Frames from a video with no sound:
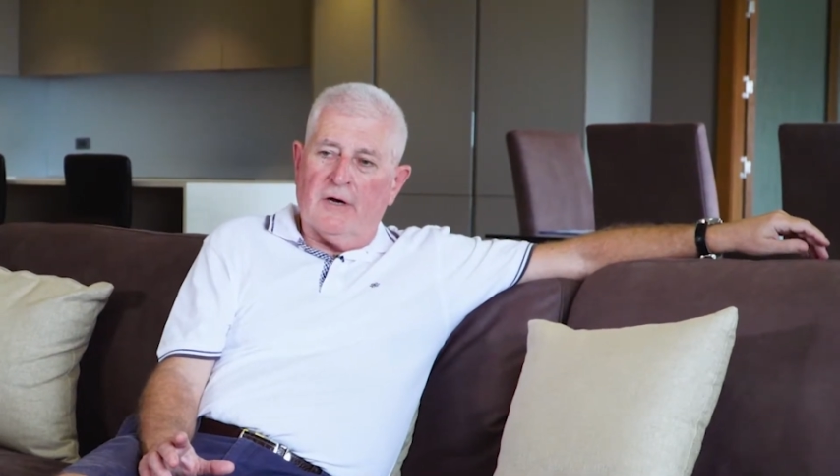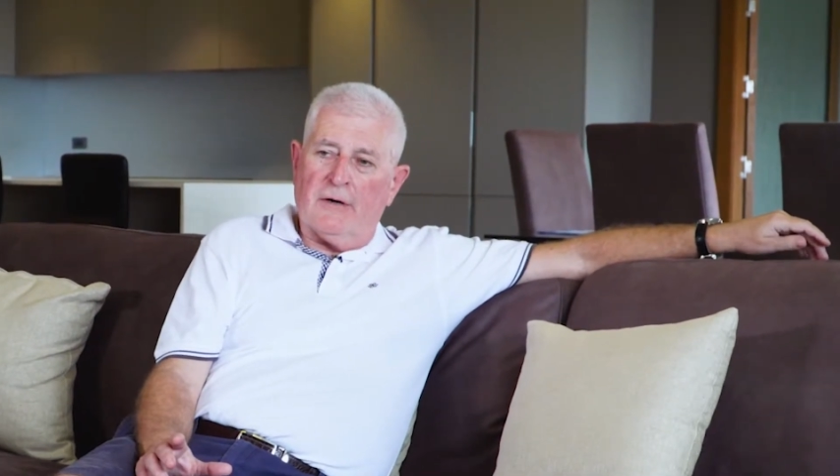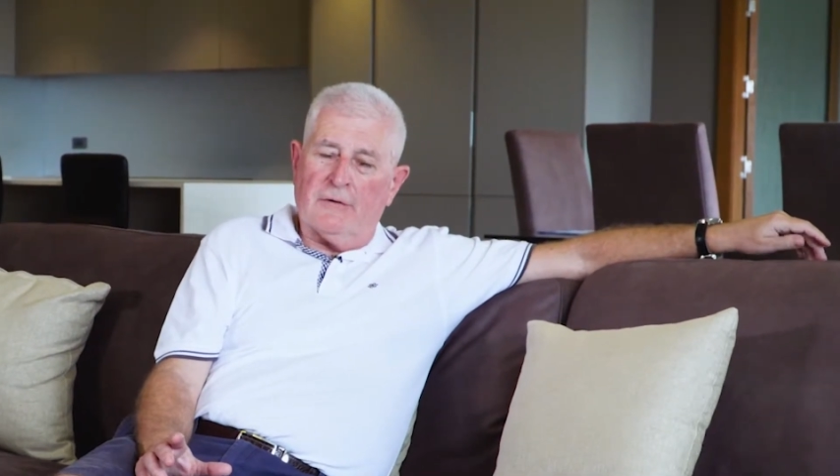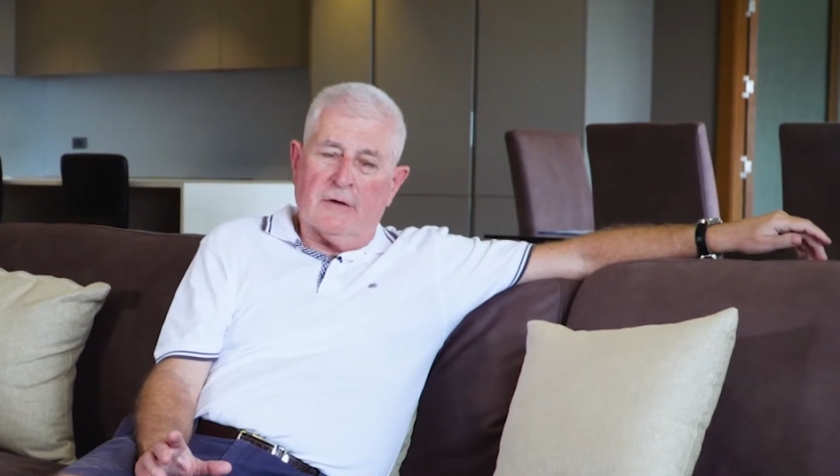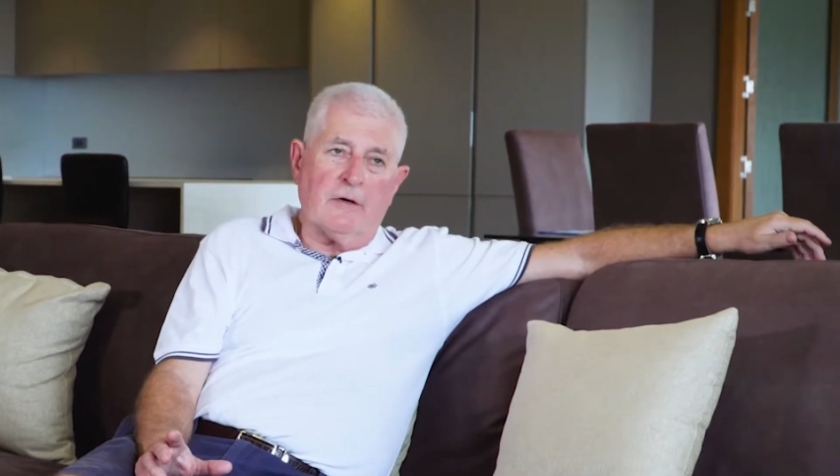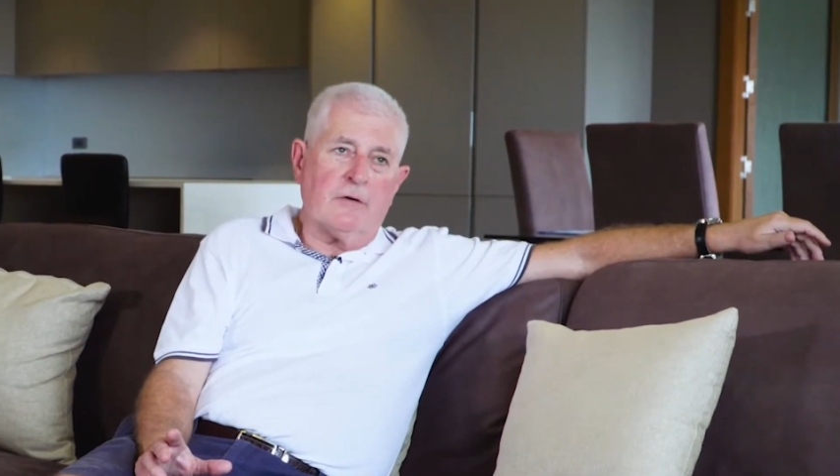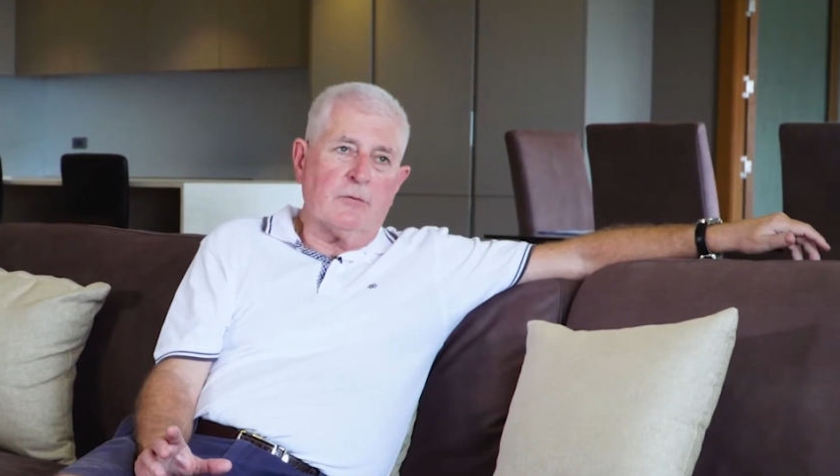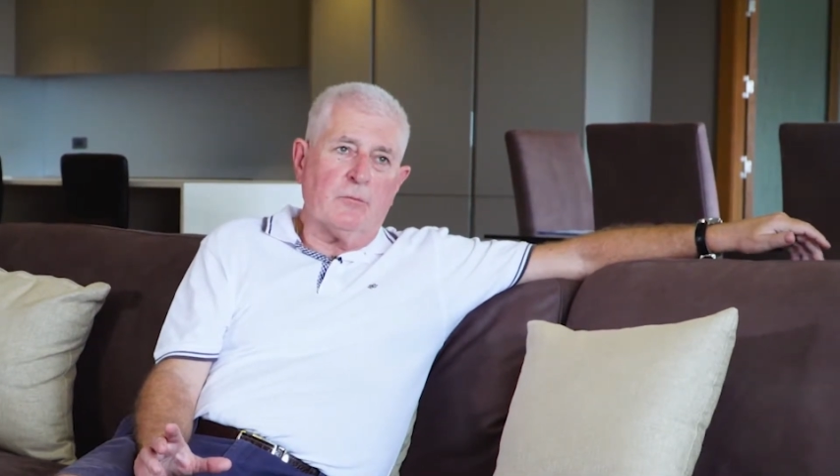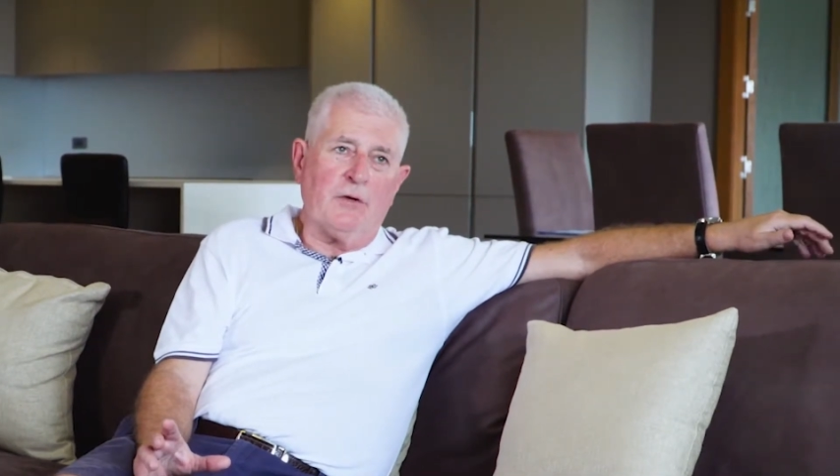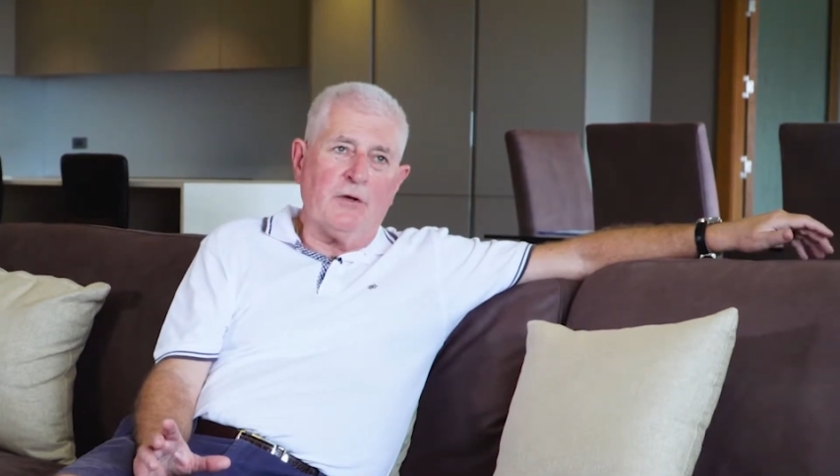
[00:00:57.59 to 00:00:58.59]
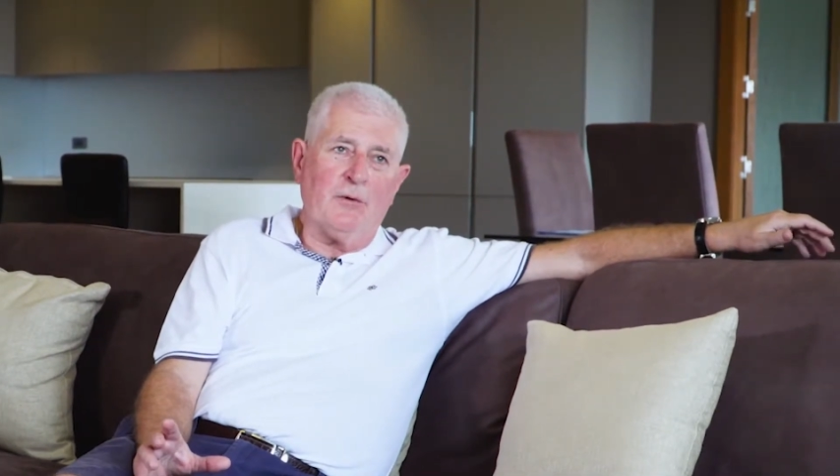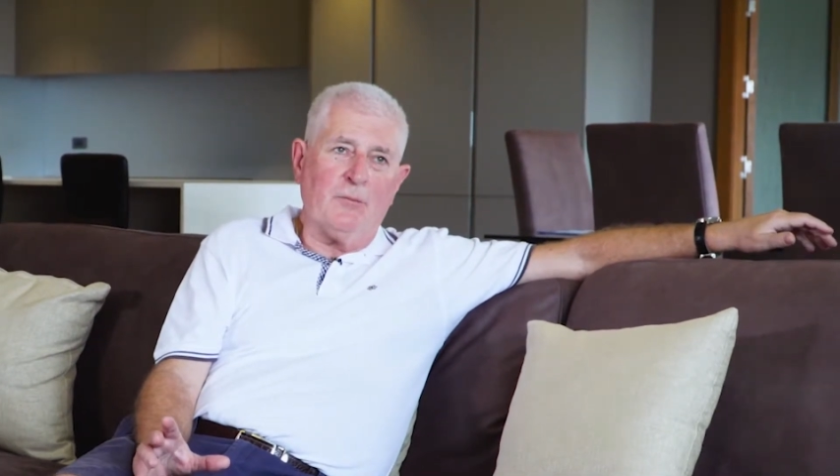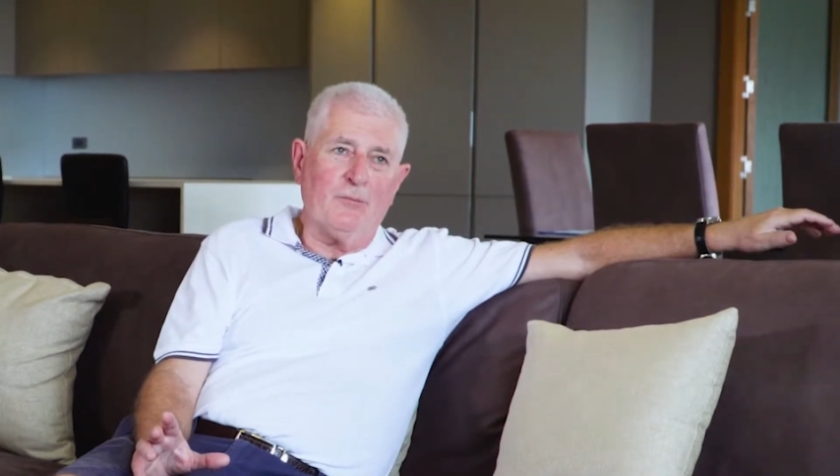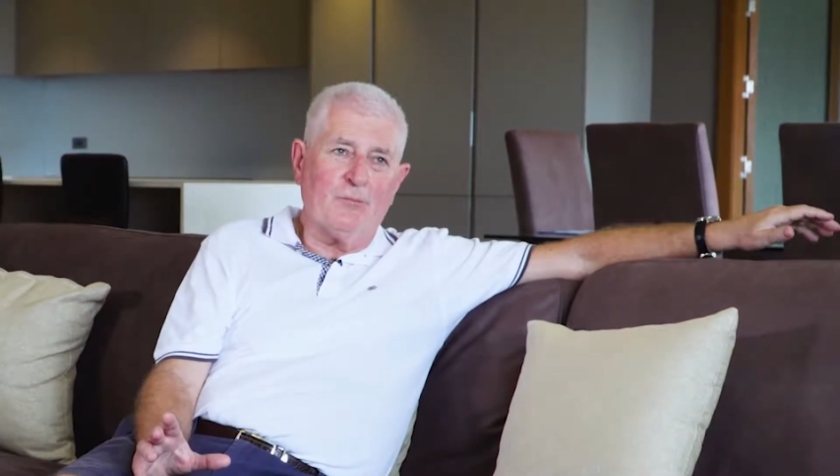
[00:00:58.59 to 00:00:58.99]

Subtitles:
our condominium.